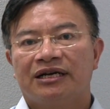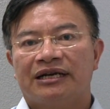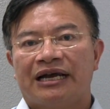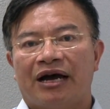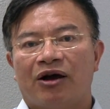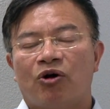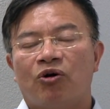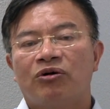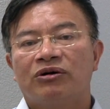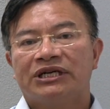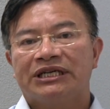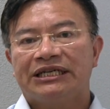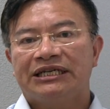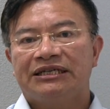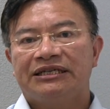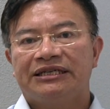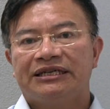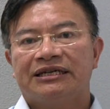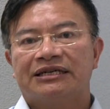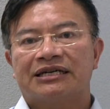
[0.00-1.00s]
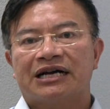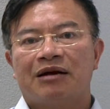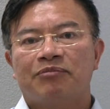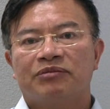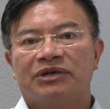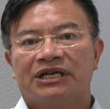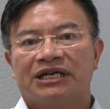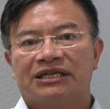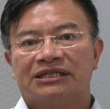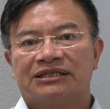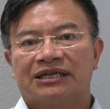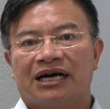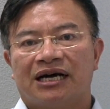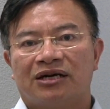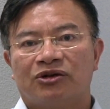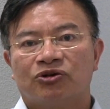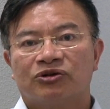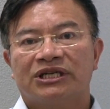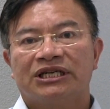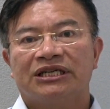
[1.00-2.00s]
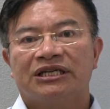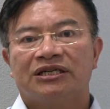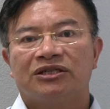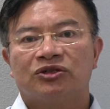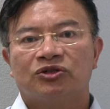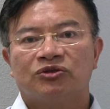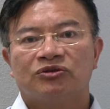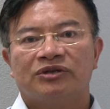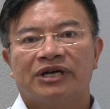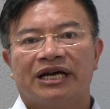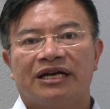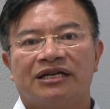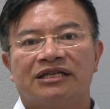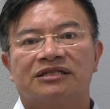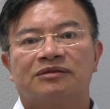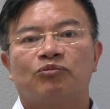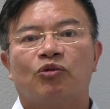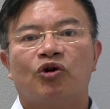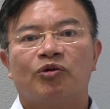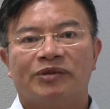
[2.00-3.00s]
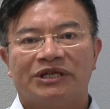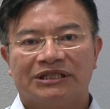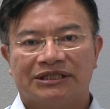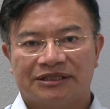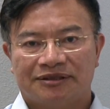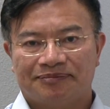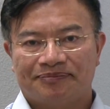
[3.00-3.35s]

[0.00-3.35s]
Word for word: that all the EDA companies are looking into at this moment.